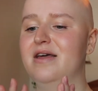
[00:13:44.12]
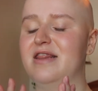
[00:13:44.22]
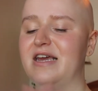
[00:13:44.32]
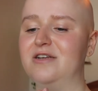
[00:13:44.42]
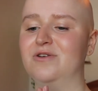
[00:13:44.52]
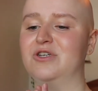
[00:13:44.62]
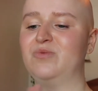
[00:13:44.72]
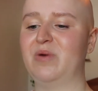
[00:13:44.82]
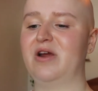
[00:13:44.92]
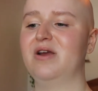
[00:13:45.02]
thing to
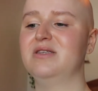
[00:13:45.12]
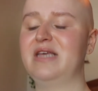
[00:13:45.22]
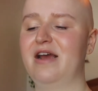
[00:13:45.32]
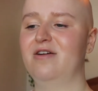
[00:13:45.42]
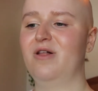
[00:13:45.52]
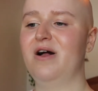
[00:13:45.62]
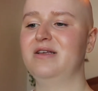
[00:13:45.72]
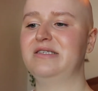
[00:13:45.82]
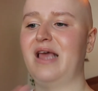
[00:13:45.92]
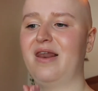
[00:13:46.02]
experience hair
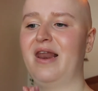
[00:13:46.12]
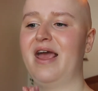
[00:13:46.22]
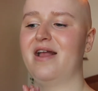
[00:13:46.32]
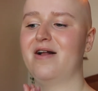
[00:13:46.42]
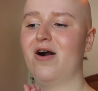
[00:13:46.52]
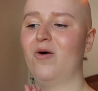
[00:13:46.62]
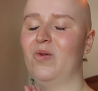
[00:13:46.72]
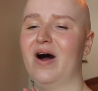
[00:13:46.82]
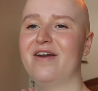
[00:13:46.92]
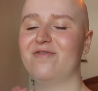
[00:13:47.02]
loss and like a
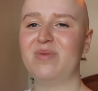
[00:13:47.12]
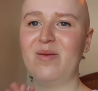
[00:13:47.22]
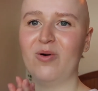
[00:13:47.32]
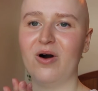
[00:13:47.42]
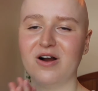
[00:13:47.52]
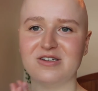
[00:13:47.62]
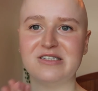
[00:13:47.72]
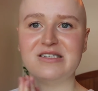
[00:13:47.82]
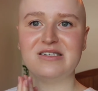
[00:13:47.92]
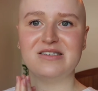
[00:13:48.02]
lot of people are
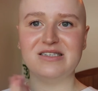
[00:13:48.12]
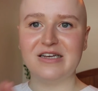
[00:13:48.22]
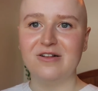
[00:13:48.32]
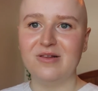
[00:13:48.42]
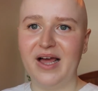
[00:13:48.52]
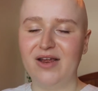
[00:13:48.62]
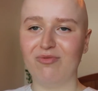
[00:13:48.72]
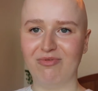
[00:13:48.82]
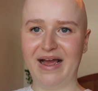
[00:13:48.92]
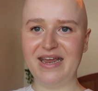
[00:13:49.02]
so still
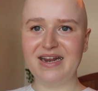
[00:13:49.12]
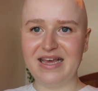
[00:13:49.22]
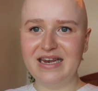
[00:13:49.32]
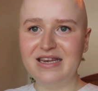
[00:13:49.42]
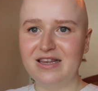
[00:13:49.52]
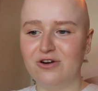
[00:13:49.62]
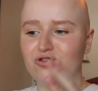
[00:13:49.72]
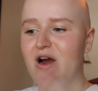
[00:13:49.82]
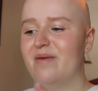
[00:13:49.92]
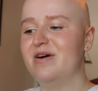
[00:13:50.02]
like right in the
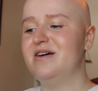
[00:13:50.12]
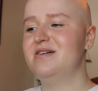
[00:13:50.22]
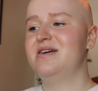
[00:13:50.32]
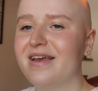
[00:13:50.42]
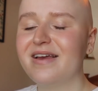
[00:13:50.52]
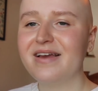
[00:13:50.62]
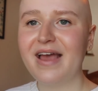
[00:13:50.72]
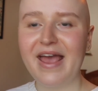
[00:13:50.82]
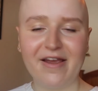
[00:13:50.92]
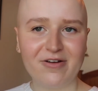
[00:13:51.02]
trauma.
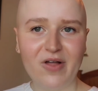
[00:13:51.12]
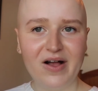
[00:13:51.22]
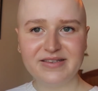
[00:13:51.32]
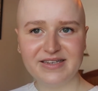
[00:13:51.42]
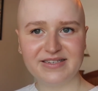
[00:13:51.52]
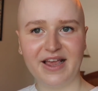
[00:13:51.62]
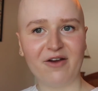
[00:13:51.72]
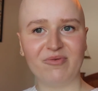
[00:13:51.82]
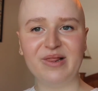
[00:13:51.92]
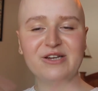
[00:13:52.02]
Hair loss is like a
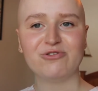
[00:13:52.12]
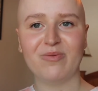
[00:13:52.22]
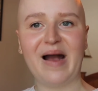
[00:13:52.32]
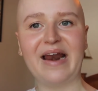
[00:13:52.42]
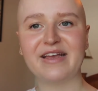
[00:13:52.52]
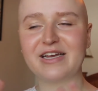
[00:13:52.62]
really traumatic